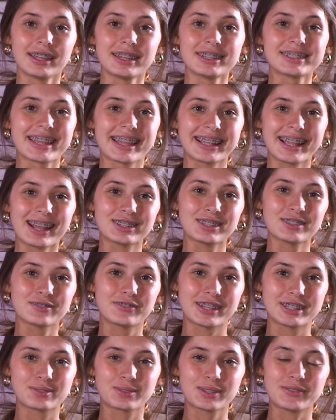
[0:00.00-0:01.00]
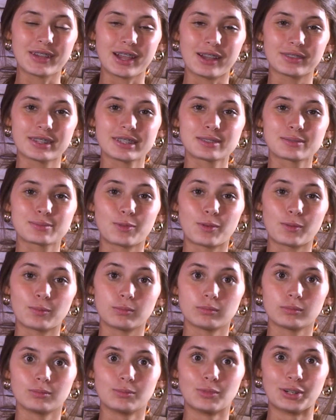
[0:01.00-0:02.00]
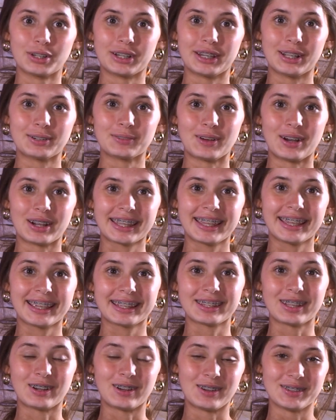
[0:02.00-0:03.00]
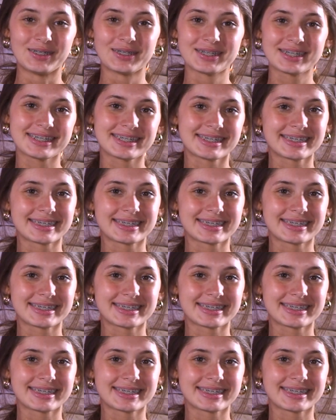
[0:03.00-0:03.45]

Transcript: Check out the fits we found this morning walking in the halls.